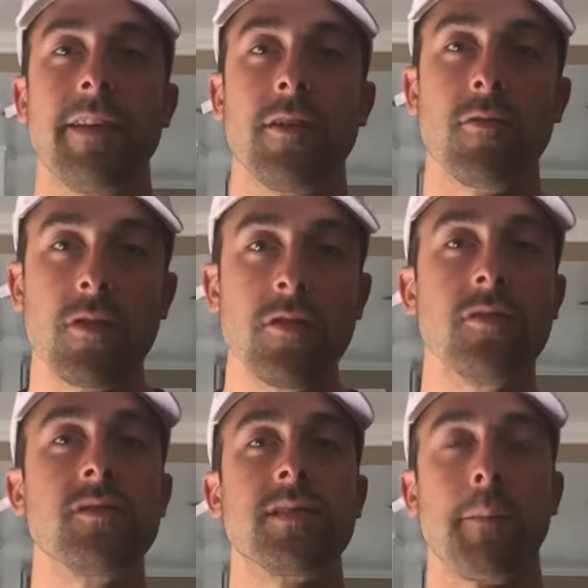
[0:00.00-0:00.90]
then you
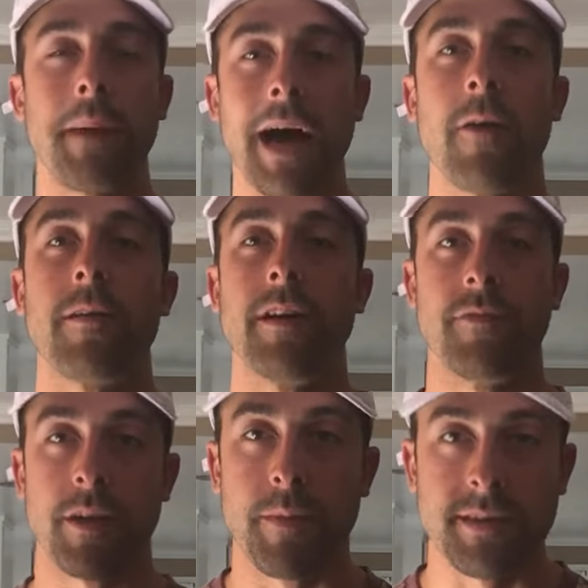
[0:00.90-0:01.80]
lose the power
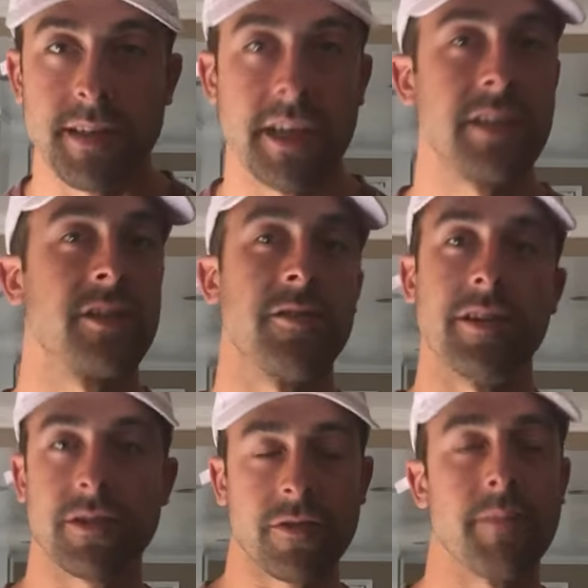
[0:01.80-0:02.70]
of your presentation or
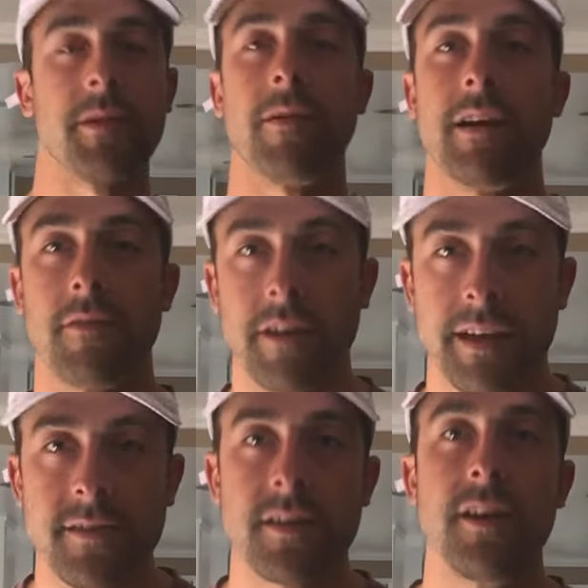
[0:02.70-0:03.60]
your script or whatever it
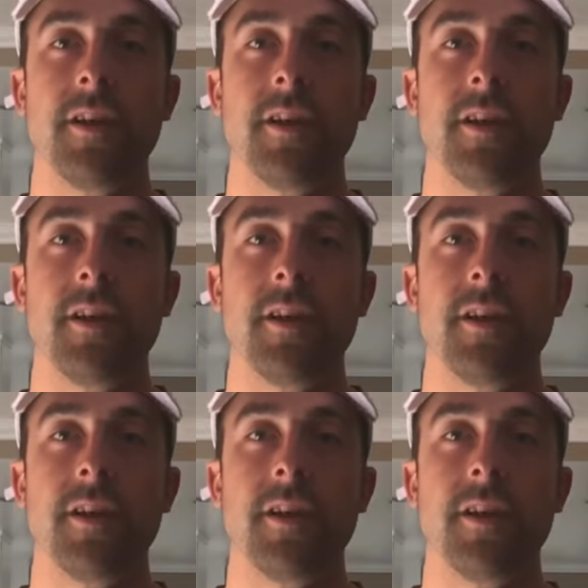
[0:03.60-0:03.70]
is.